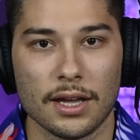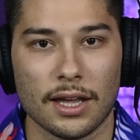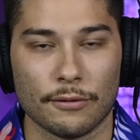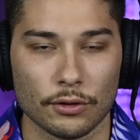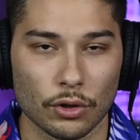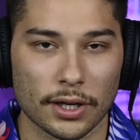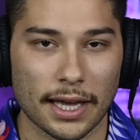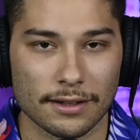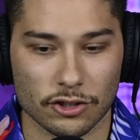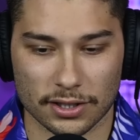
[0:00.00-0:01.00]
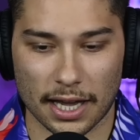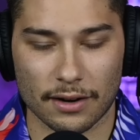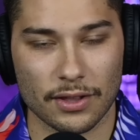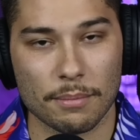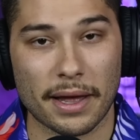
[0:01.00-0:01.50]
If you look at just kind
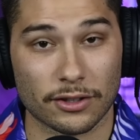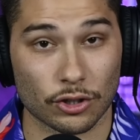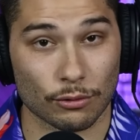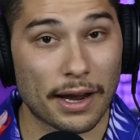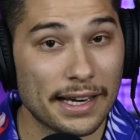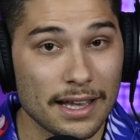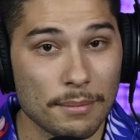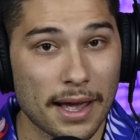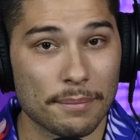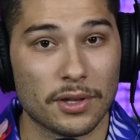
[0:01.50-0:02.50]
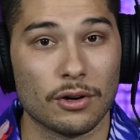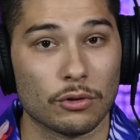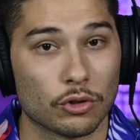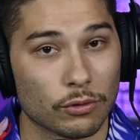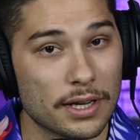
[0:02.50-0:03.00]
of the Mediterranean map, you know,
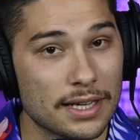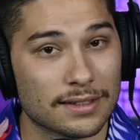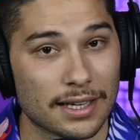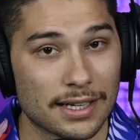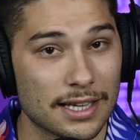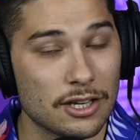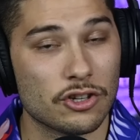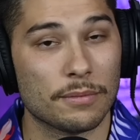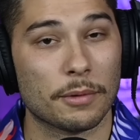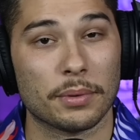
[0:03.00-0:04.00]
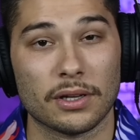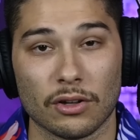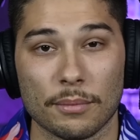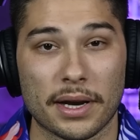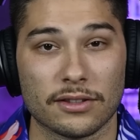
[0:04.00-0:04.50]
Greece and Egypt being
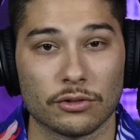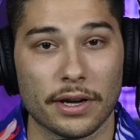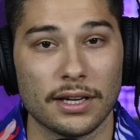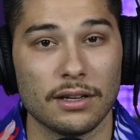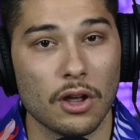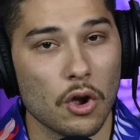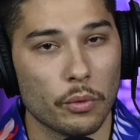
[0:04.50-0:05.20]
on the Mediterranean,